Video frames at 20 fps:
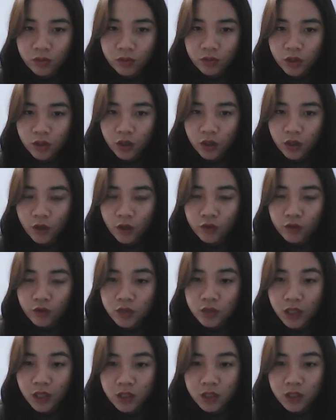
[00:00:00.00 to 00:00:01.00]
You have to see
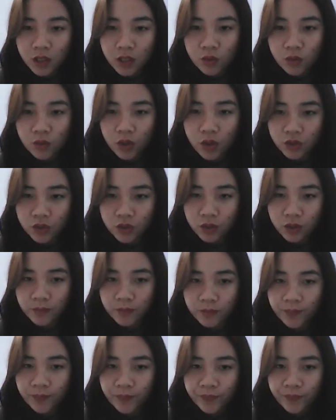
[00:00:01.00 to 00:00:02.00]
the situation.
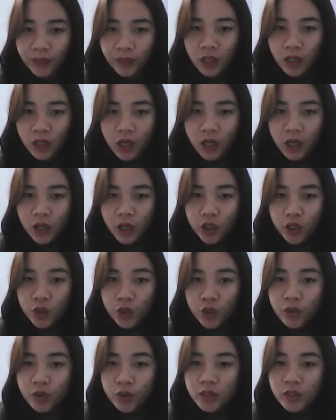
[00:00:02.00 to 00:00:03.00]

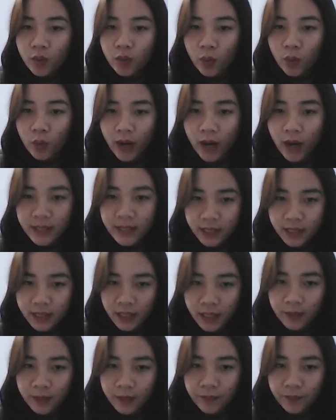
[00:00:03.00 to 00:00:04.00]
Use
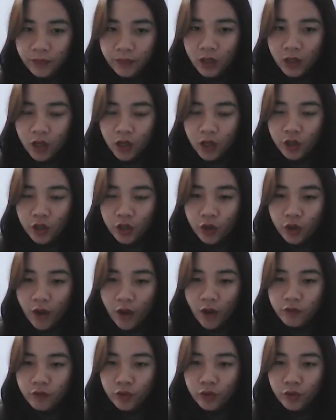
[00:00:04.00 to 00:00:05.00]
wisely. You
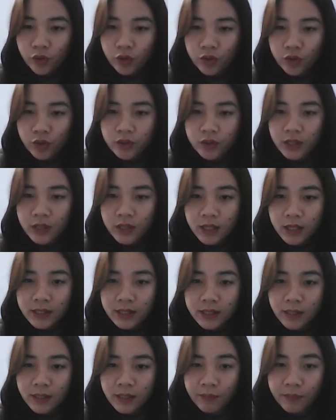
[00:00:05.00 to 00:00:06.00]
have to use
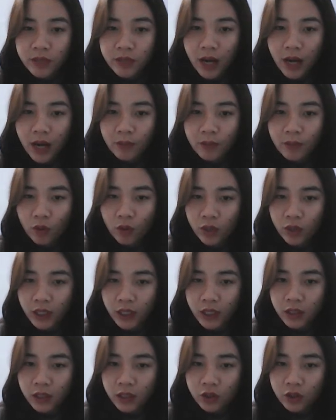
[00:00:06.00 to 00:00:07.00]
sometime only,
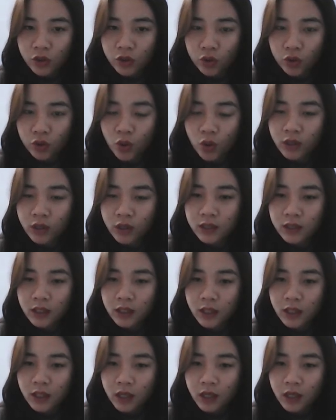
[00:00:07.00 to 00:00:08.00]
not
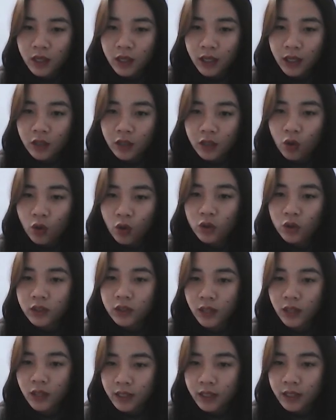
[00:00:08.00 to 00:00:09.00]
in all the
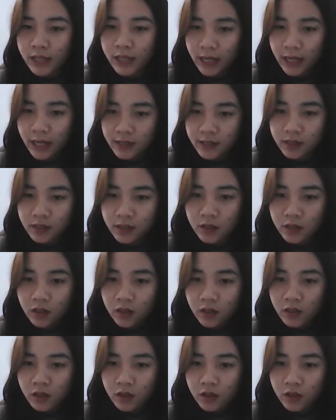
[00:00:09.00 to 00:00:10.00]
contexts,
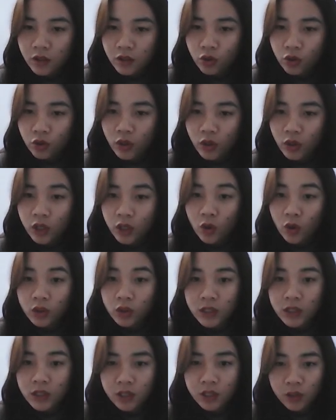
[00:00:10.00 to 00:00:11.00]
not in all
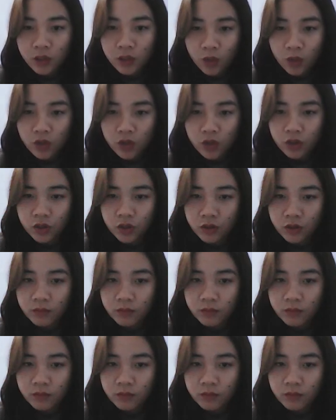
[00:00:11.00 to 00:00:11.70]
the situation.